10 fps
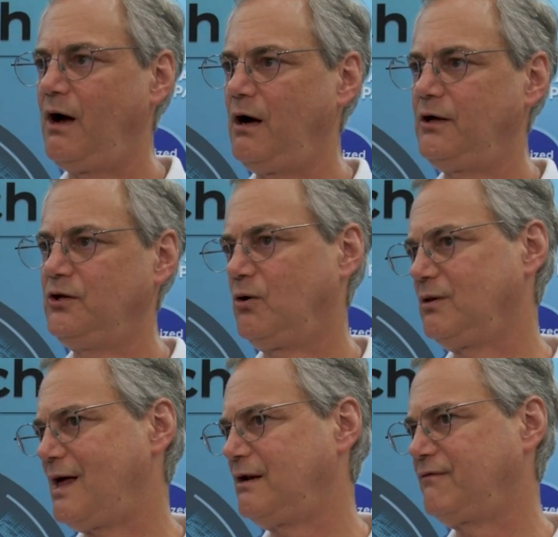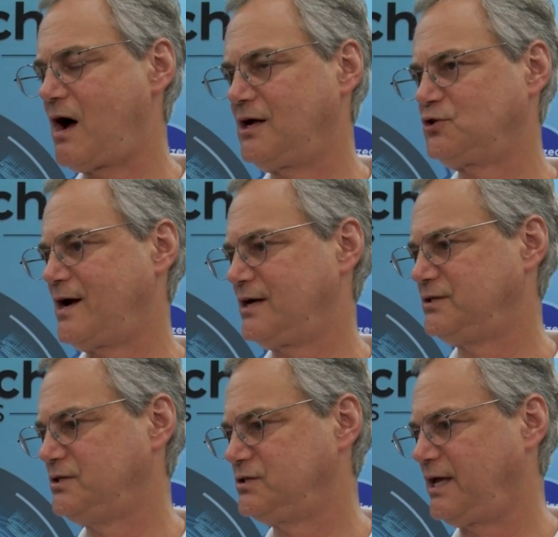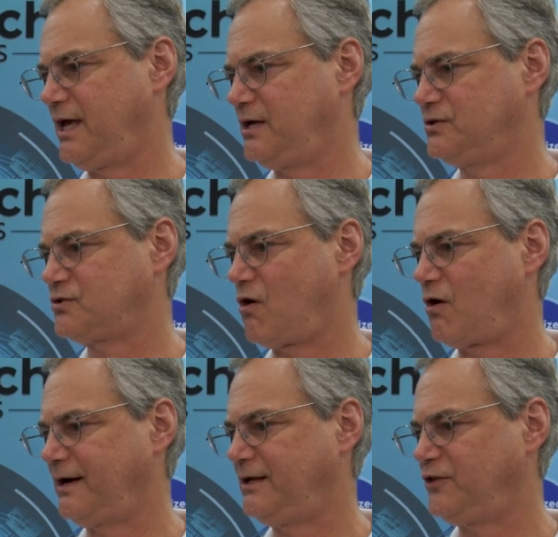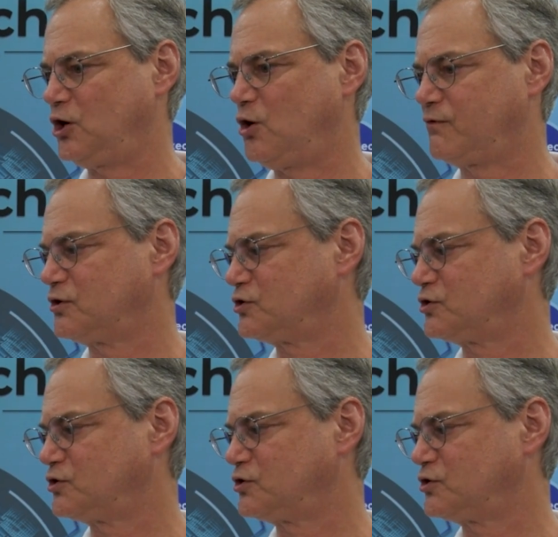A lot of contracts these days are anything over a